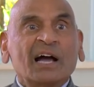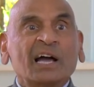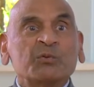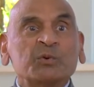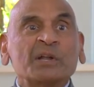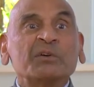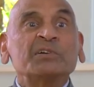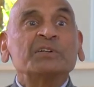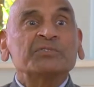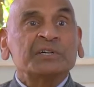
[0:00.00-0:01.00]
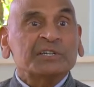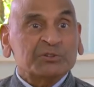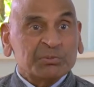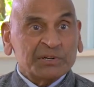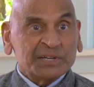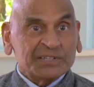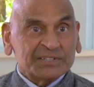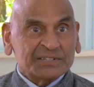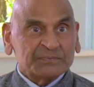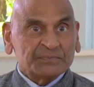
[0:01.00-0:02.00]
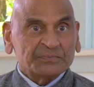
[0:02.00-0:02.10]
I would have a different experience.